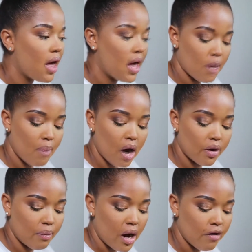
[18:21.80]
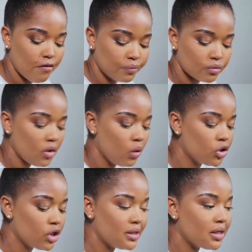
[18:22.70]
a powder puff,
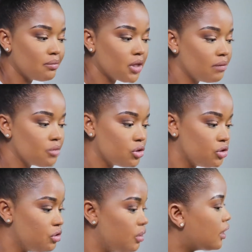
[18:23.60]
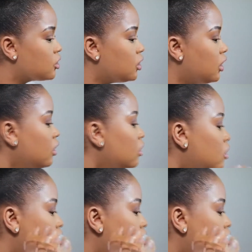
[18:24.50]
which I sometimes do actually